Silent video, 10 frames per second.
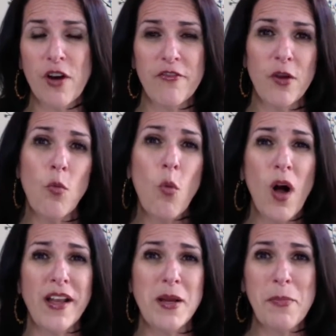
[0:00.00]
for every
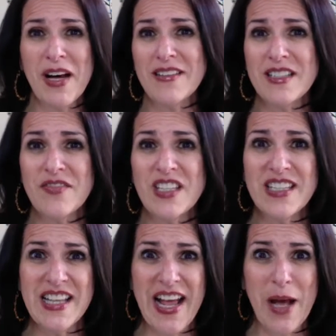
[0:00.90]
one positive
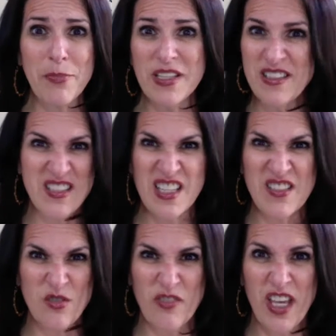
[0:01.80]
thing that happens,
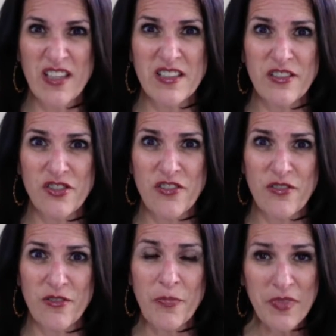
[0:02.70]
they sort of cancel each
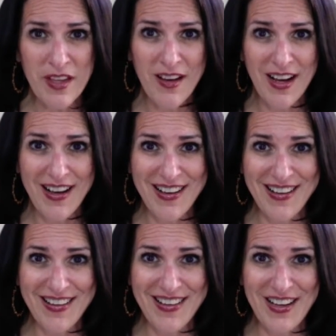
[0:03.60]
other
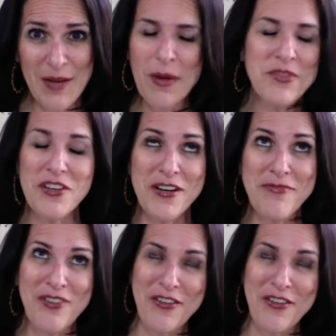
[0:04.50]
uh, I'm sorry,